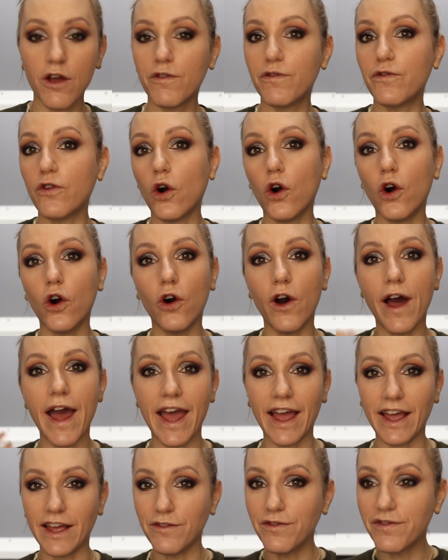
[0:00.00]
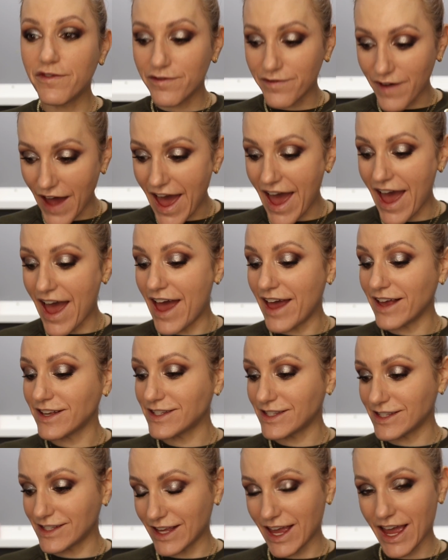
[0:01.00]
for a fair
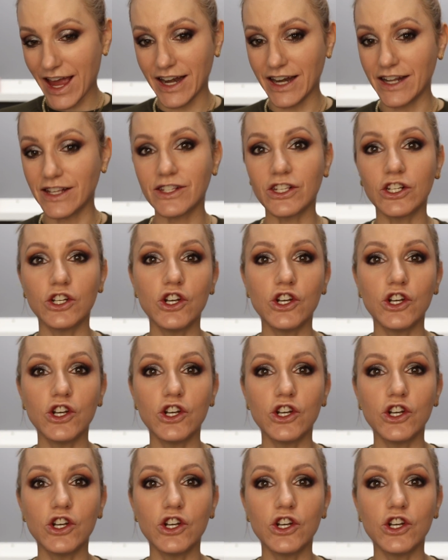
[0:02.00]
skin. It's